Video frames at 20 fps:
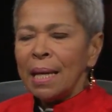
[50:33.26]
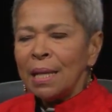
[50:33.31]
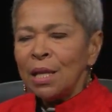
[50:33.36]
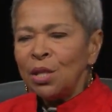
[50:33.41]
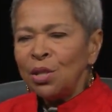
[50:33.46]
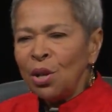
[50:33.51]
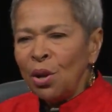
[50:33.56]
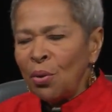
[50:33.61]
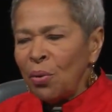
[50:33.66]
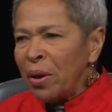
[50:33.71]

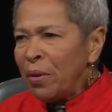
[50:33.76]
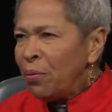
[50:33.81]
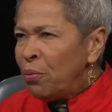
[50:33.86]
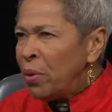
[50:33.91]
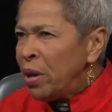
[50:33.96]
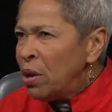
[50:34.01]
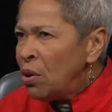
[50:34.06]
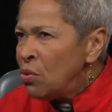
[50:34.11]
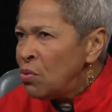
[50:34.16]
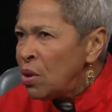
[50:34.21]
So if
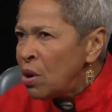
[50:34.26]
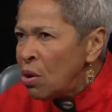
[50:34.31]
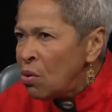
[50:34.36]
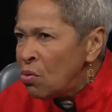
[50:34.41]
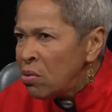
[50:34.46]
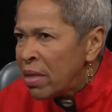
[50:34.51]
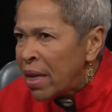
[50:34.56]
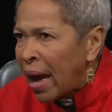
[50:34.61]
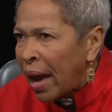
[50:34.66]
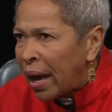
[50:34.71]
we don't
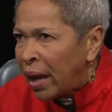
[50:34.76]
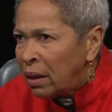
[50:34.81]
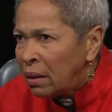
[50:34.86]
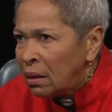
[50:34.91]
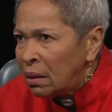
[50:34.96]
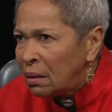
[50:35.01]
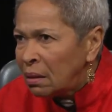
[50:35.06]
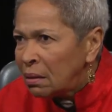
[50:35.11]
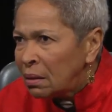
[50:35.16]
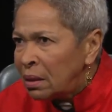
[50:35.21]
know that,
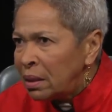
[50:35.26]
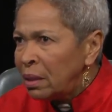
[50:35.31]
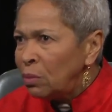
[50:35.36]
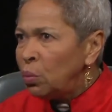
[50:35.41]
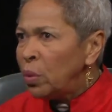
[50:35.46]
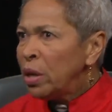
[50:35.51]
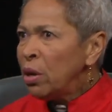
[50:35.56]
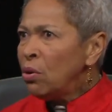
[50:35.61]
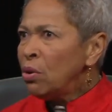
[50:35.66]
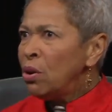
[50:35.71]

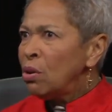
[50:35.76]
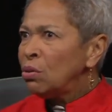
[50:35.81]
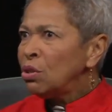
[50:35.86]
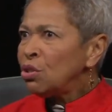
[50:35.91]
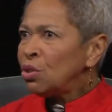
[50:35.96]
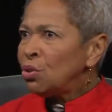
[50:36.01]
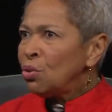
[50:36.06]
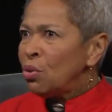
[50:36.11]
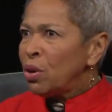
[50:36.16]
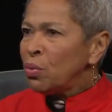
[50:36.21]
then we don't know the
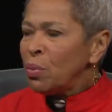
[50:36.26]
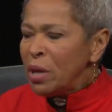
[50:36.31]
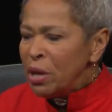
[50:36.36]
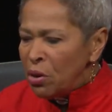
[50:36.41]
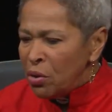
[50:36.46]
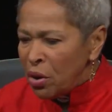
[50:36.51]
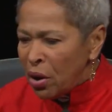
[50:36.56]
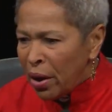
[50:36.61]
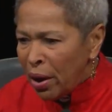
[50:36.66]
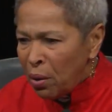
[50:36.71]
story. We
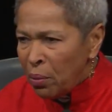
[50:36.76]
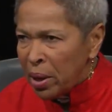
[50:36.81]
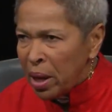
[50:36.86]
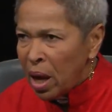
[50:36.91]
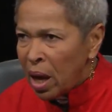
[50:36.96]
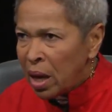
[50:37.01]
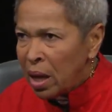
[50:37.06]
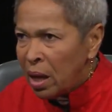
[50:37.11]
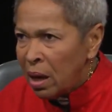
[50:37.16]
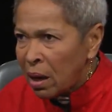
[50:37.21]
don't know how we
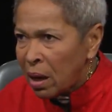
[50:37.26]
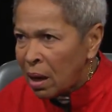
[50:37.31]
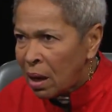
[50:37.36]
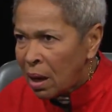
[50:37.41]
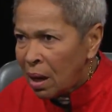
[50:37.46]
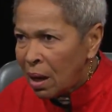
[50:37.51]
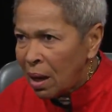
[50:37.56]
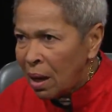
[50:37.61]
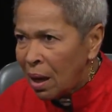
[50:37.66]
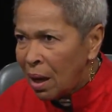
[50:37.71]
got here.
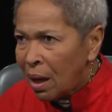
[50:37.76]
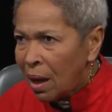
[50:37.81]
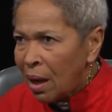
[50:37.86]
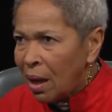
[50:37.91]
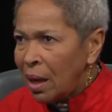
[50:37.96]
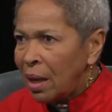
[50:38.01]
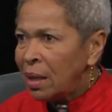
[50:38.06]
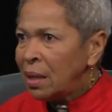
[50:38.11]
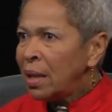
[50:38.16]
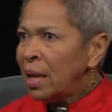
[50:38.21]
Yeah.
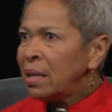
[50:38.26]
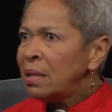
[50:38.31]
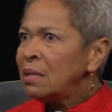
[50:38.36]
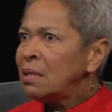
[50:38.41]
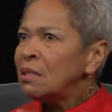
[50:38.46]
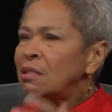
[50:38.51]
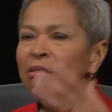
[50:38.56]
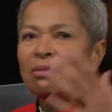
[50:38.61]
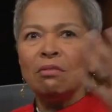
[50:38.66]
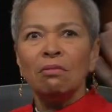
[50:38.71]
And
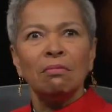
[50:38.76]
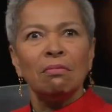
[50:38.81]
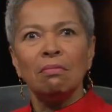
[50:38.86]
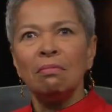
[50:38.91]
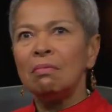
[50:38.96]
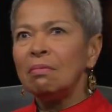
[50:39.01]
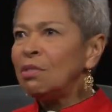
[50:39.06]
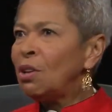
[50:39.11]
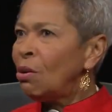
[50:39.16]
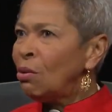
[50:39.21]
that's,
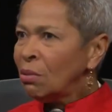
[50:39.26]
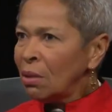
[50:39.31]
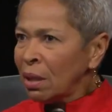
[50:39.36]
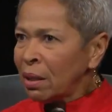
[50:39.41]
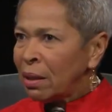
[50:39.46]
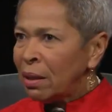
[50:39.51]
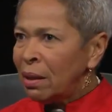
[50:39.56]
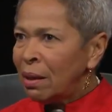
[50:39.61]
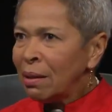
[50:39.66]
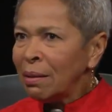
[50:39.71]

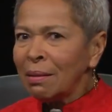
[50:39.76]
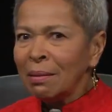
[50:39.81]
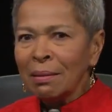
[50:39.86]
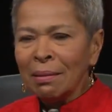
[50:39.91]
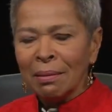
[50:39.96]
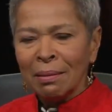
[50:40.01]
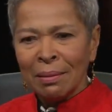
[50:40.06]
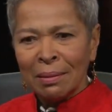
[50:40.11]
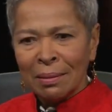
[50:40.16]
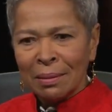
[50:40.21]
Totally.
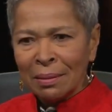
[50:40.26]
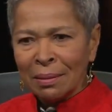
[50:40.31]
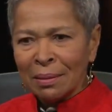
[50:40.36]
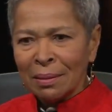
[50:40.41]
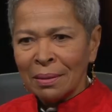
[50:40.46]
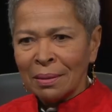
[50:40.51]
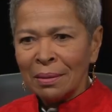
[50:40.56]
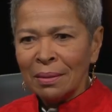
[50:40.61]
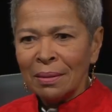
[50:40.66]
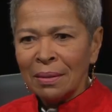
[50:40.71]
Uh,
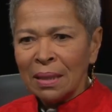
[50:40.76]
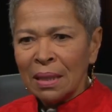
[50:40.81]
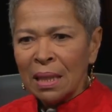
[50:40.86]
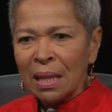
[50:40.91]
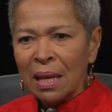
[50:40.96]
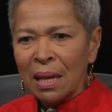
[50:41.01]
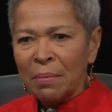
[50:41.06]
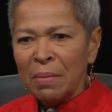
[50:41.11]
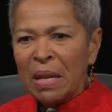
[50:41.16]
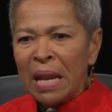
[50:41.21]

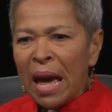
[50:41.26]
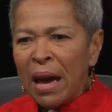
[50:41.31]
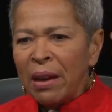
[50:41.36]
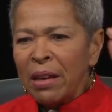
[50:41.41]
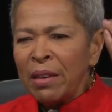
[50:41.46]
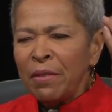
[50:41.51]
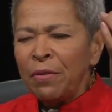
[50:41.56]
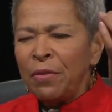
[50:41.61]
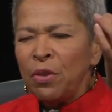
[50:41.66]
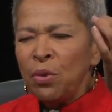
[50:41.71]
I mean,
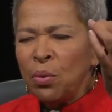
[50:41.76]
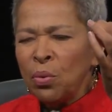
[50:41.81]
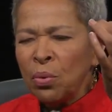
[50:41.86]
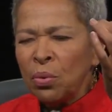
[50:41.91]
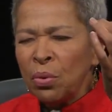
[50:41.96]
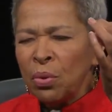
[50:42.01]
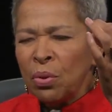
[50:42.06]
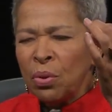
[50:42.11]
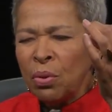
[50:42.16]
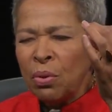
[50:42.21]
if
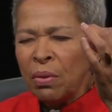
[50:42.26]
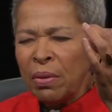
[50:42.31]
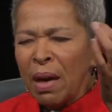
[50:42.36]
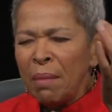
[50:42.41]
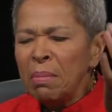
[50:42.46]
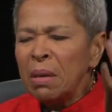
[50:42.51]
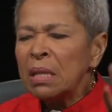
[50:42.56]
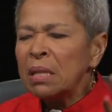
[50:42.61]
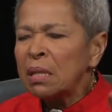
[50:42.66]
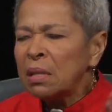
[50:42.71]
you,
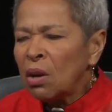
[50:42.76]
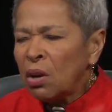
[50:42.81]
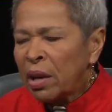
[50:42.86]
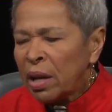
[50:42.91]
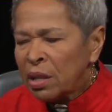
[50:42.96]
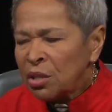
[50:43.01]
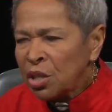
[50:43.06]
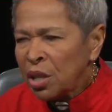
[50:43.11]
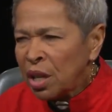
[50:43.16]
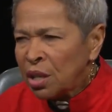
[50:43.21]
that means our
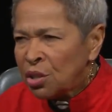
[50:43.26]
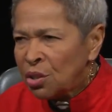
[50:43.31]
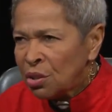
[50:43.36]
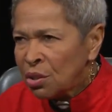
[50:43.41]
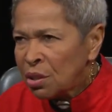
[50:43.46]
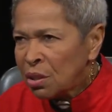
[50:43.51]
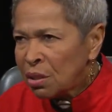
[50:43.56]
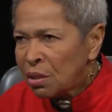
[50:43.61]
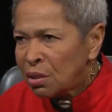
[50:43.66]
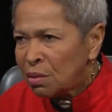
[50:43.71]
educational
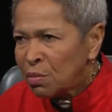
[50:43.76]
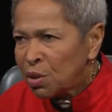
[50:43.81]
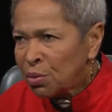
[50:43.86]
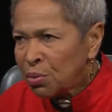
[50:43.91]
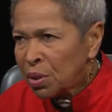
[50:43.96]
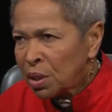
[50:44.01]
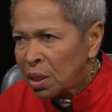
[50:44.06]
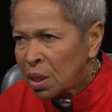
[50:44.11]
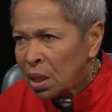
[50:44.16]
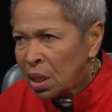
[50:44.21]
system is
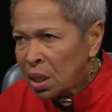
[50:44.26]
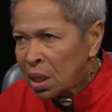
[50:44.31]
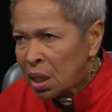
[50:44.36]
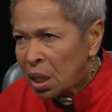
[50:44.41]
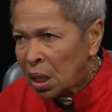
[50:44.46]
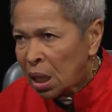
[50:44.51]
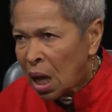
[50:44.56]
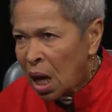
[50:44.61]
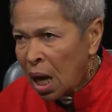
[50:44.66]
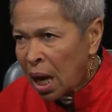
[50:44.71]
really
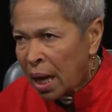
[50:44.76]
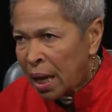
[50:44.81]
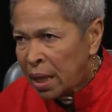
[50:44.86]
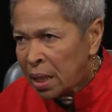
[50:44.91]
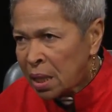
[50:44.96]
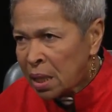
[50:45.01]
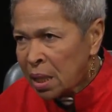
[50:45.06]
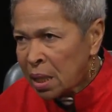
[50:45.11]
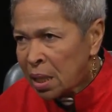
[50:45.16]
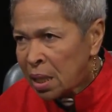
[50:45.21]
teaching
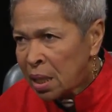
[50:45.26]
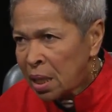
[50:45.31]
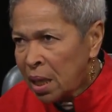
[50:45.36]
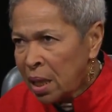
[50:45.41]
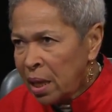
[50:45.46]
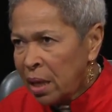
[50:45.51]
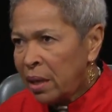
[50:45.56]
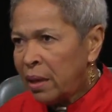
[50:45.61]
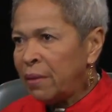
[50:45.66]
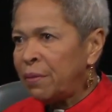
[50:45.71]
lies
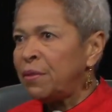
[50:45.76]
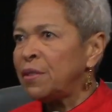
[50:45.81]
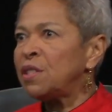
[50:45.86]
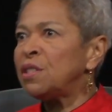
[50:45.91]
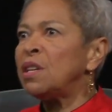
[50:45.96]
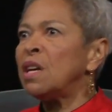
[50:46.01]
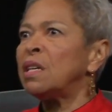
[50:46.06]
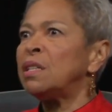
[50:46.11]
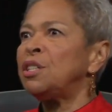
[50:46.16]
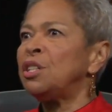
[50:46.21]
yes. if
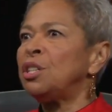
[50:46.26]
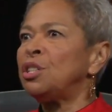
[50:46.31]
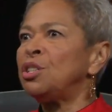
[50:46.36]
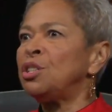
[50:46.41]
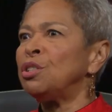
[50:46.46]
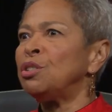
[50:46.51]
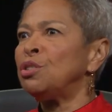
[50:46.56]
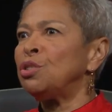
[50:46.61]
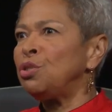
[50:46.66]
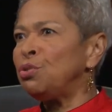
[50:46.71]
it's not
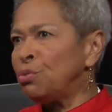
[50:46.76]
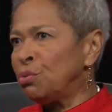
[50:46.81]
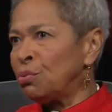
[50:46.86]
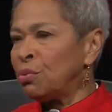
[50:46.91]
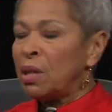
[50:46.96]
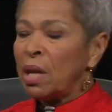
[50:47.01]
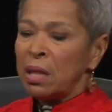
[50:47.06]
teaching the truth.